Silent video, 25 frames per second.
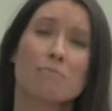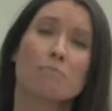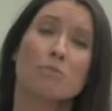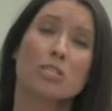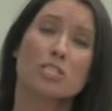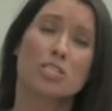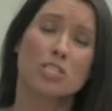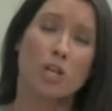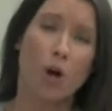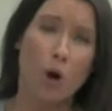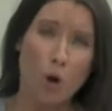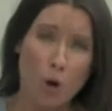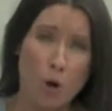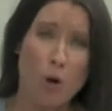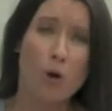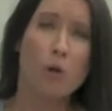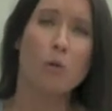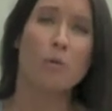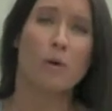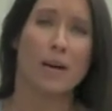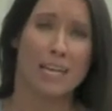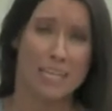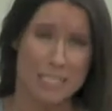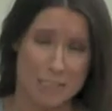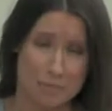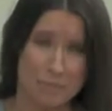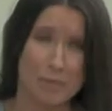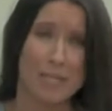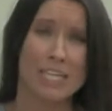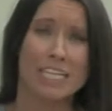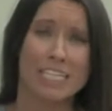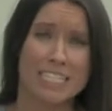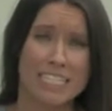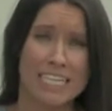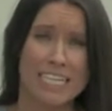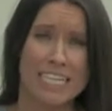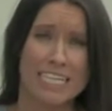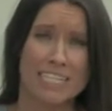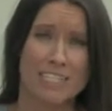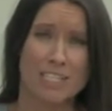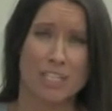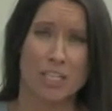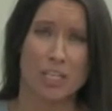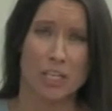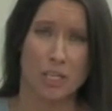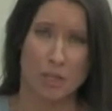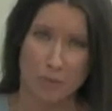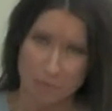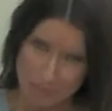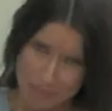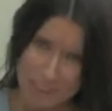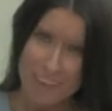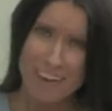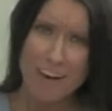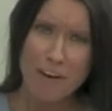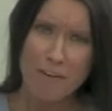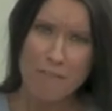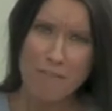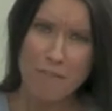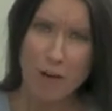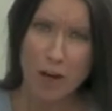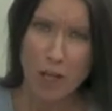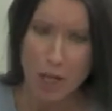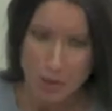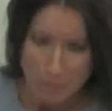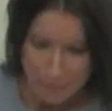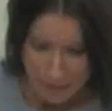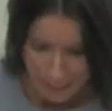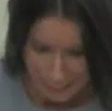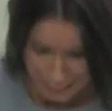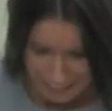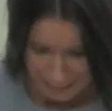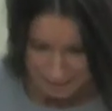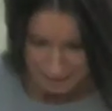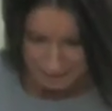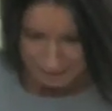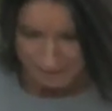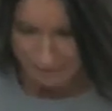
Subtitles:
that must always be adhered to. Follow me.